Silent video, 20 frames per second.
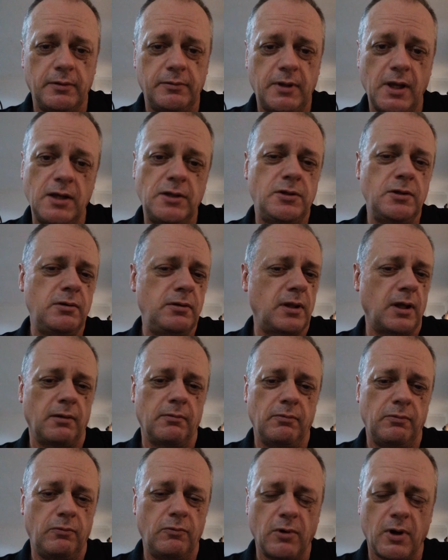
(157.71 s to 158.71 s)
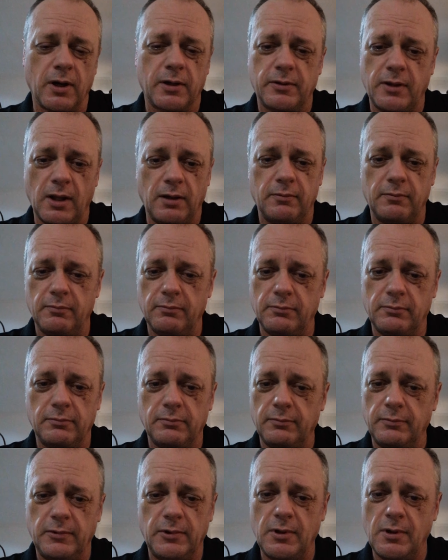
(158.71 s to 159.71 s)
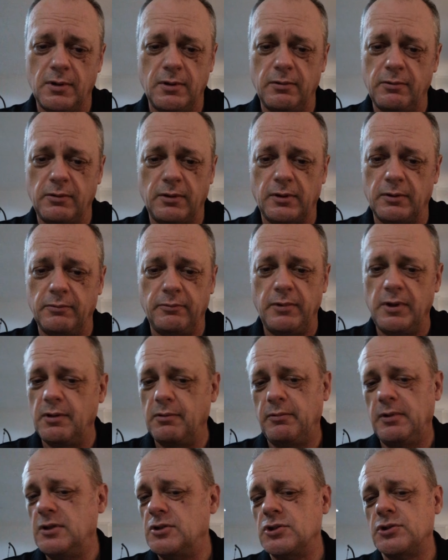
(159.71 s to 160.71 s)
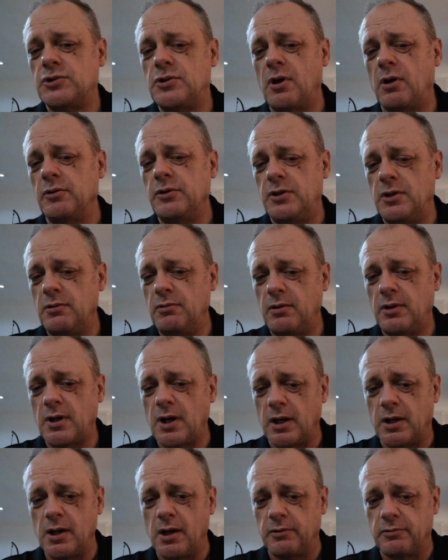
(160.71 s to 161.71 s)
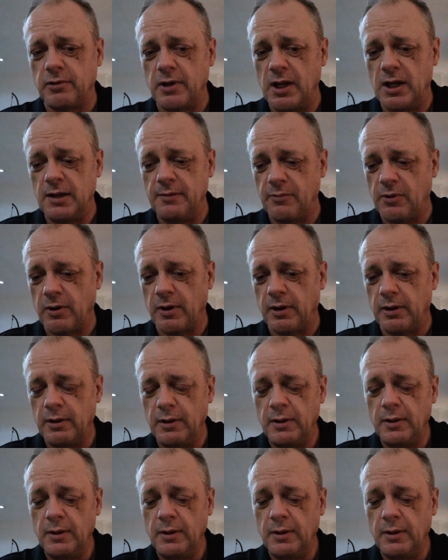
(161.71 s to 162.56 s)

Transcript: they do the work that we just don't do in our country anymore.